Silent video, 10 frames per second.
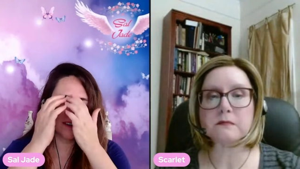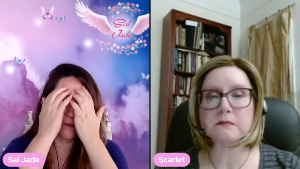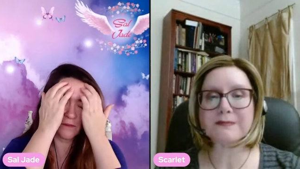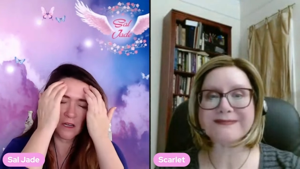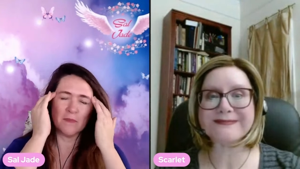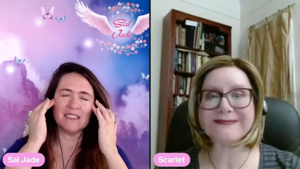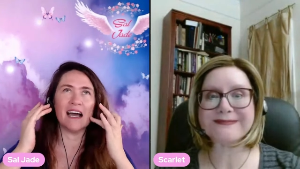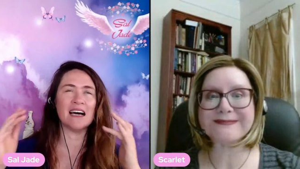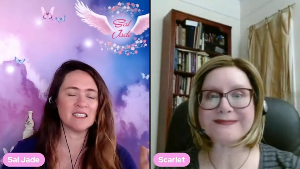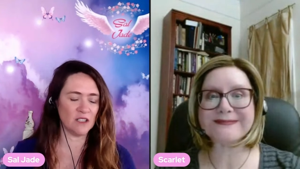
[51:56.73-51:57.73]
Speaker 1: was meant to
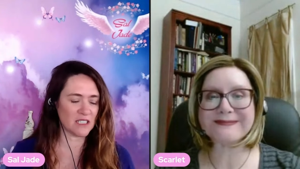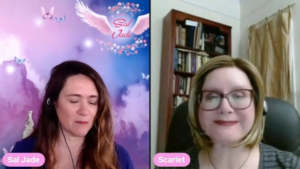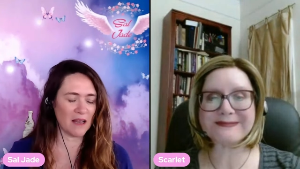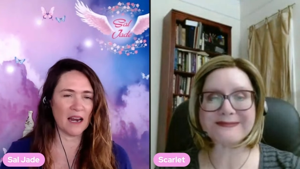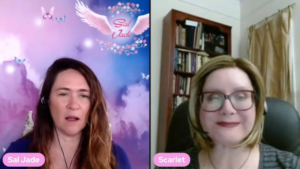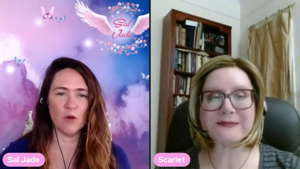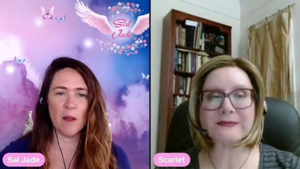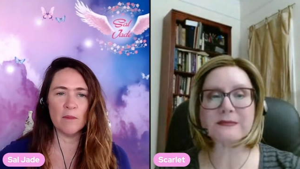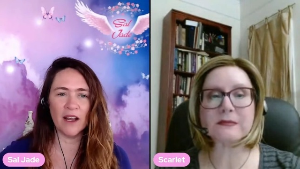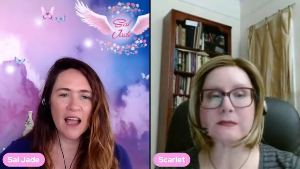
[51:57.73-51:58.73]
ask you this. I'm glad I'm
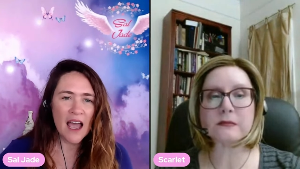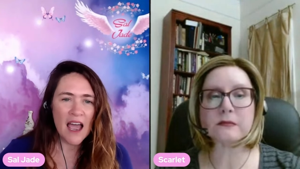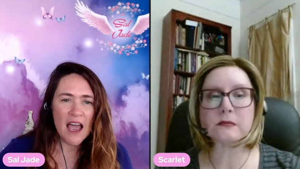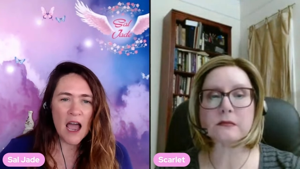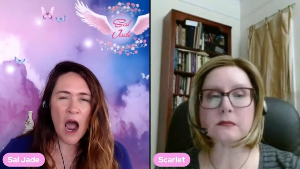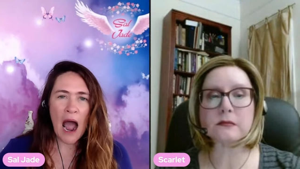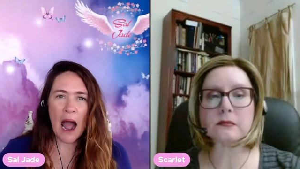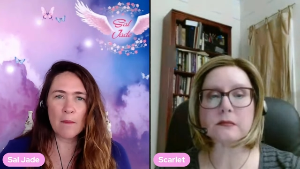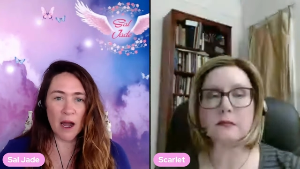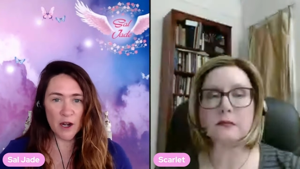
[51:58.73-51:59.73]
remembering.
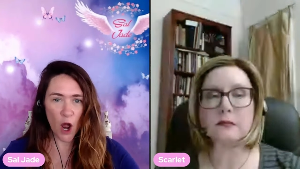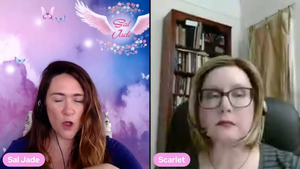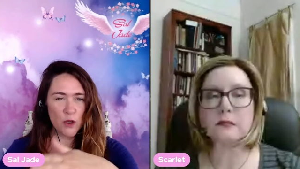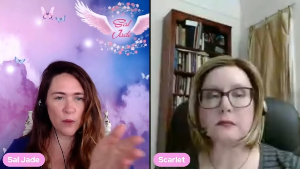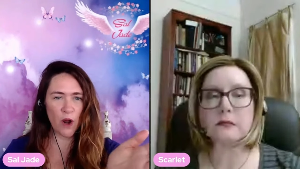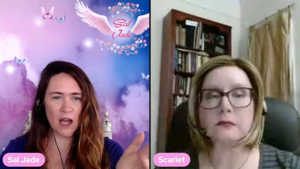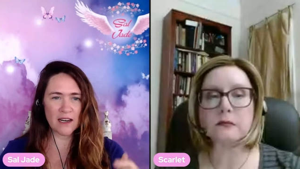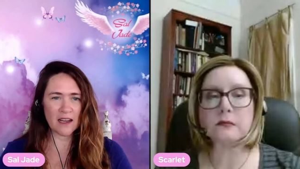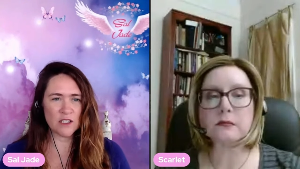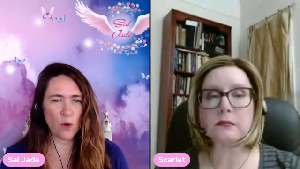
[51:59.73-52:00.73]
I know you and I
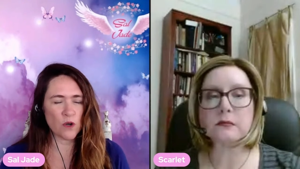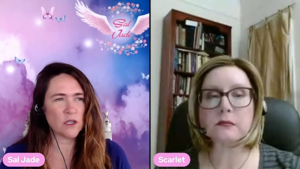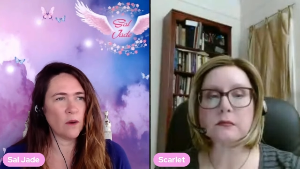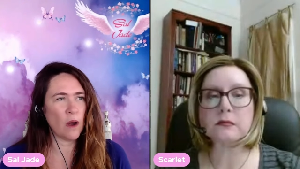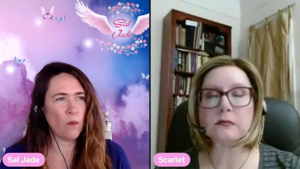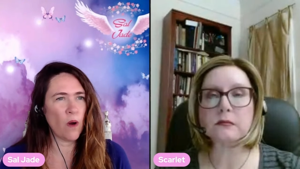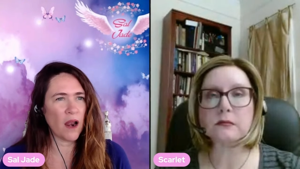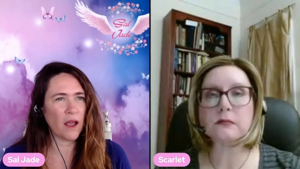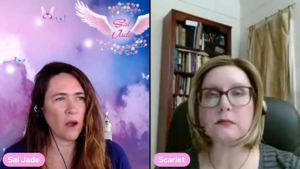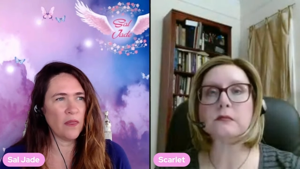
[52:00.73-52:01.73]
talked a while
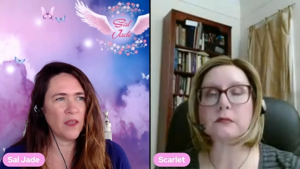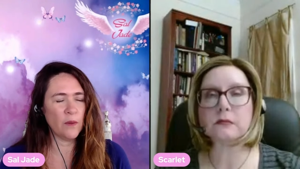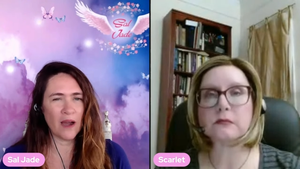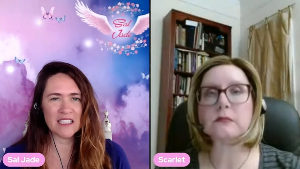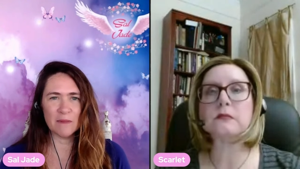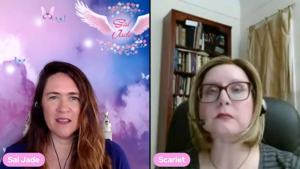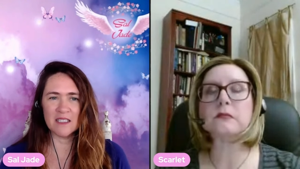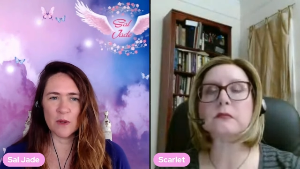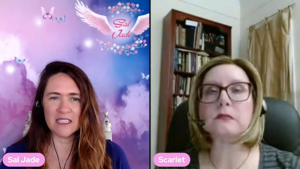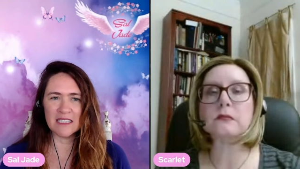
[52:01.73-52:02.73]
ago. I think you asked me these
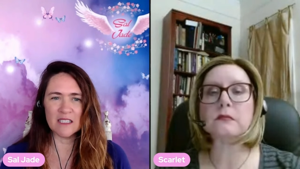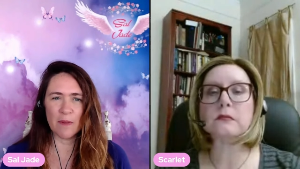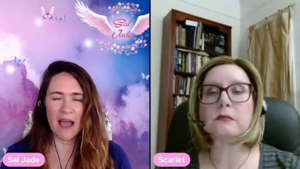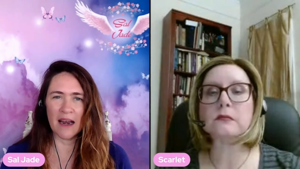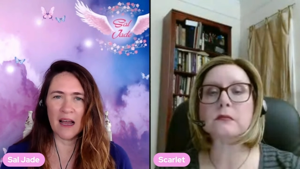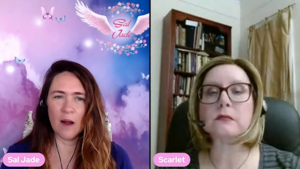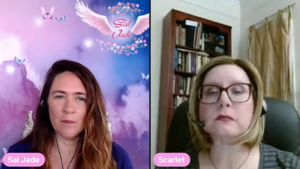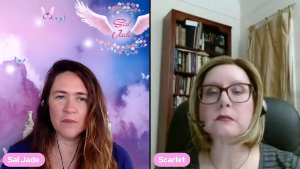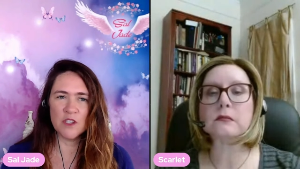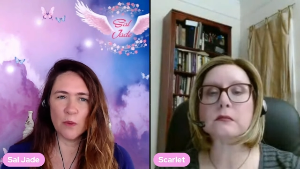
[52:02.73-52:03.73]
questions about
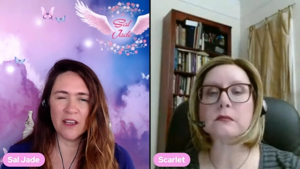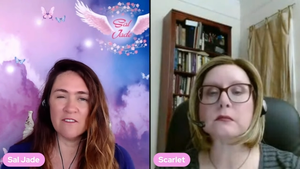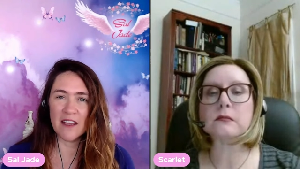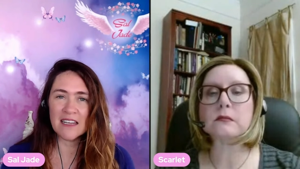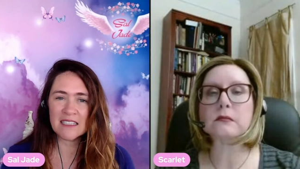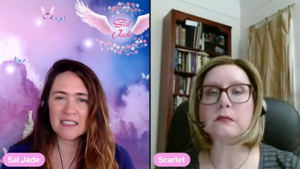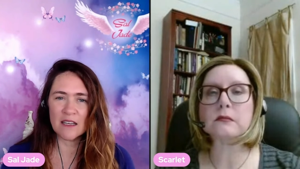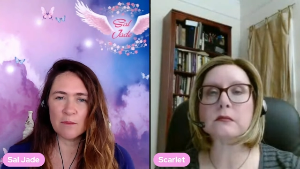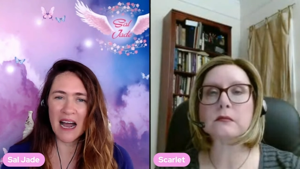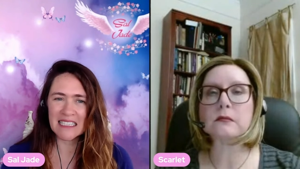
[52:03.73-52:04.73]
doing events
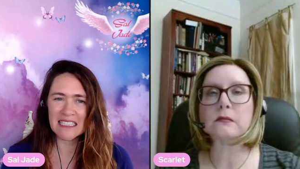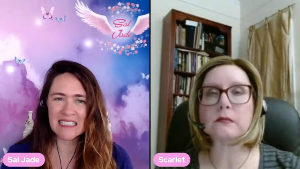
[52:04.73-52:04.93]
and parties.